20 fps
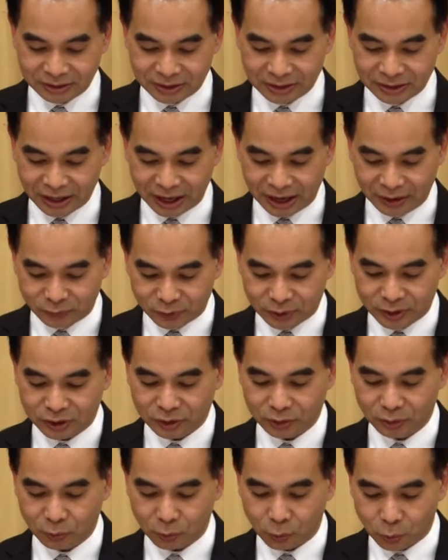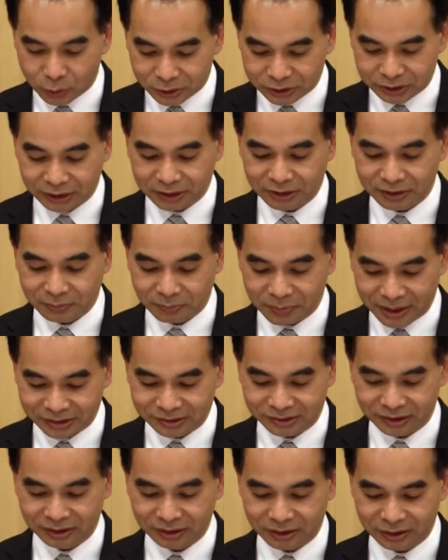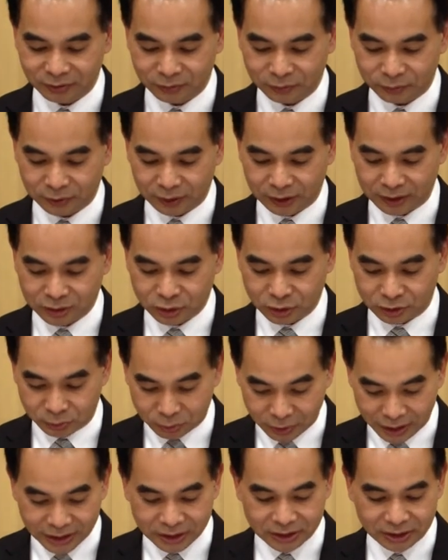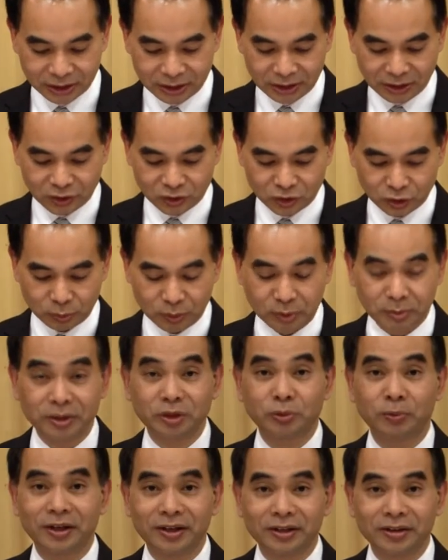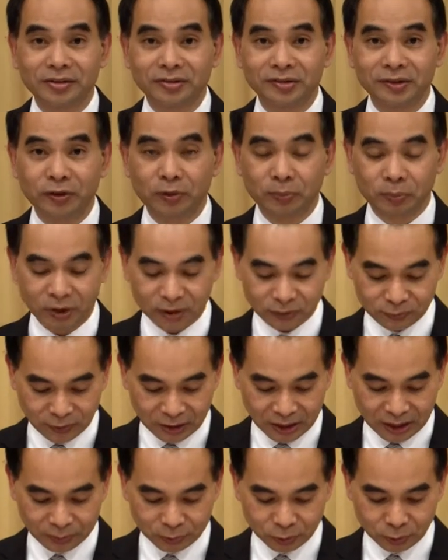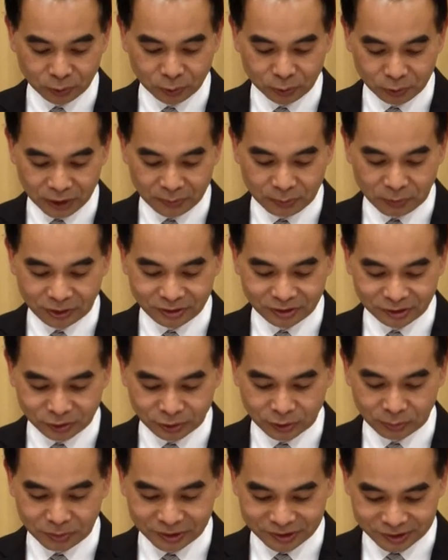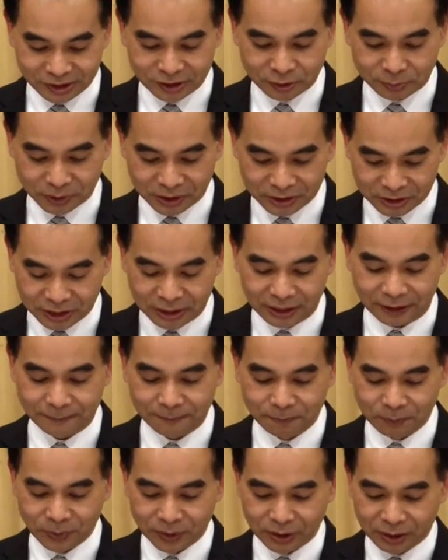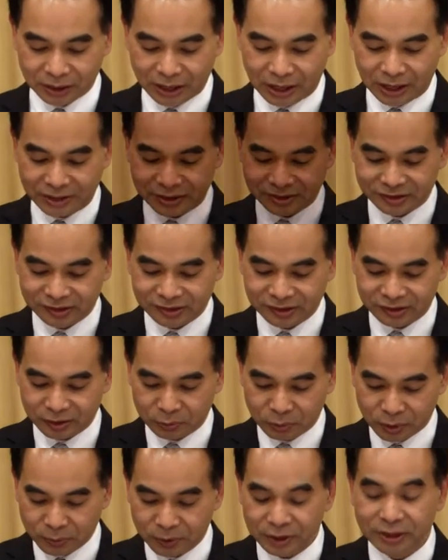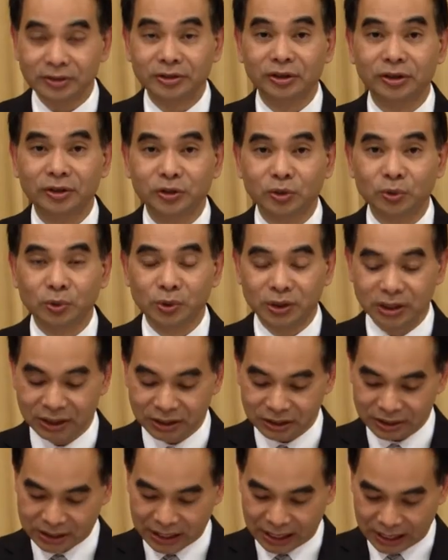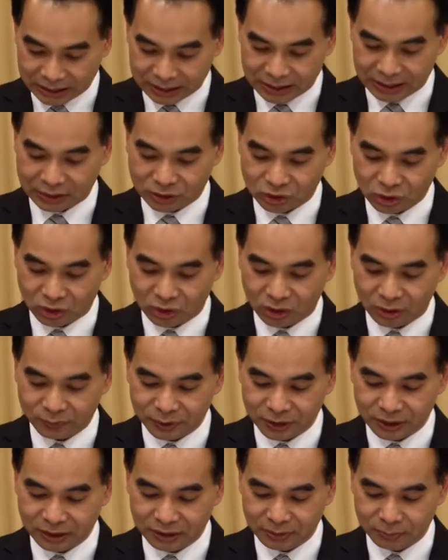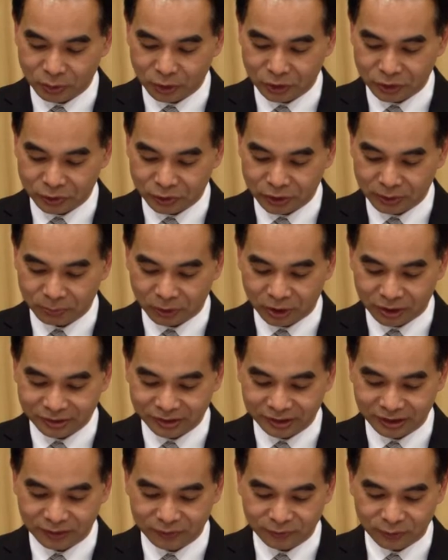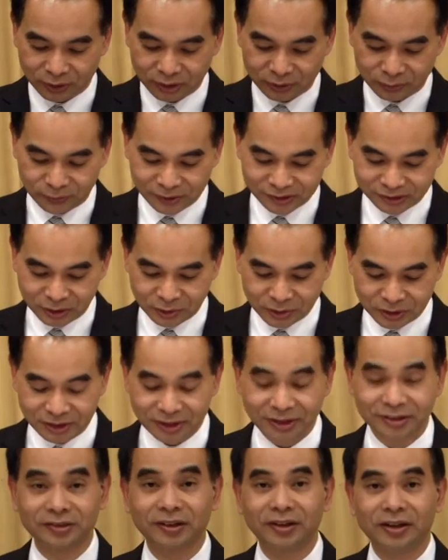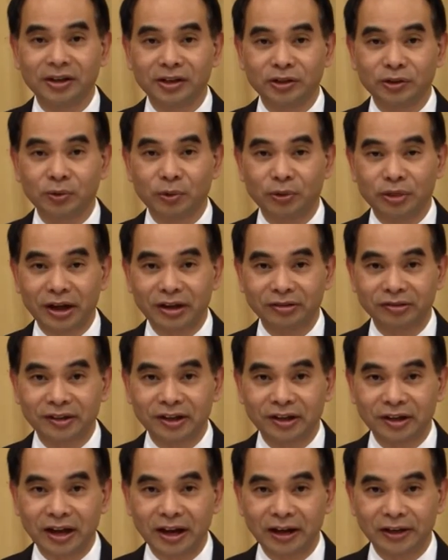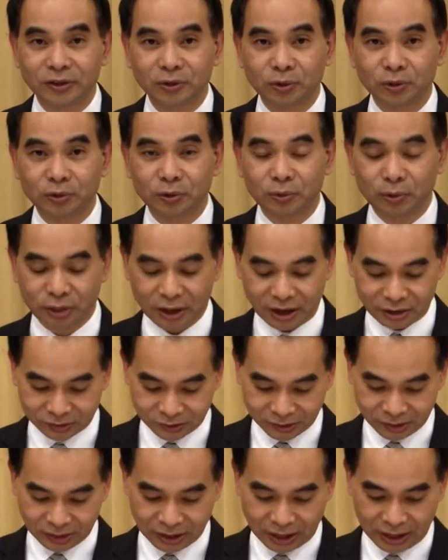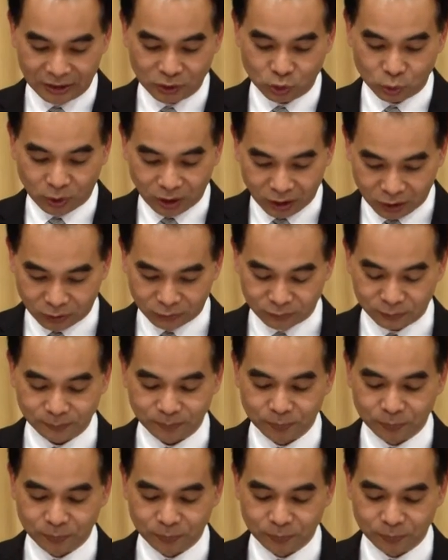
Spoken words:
the average quarterly basic inflation rate to be between 0.5 to 3.0% per year, and this is equivalent to the target of the monetary policy for the fiscal years 2009 to 2012.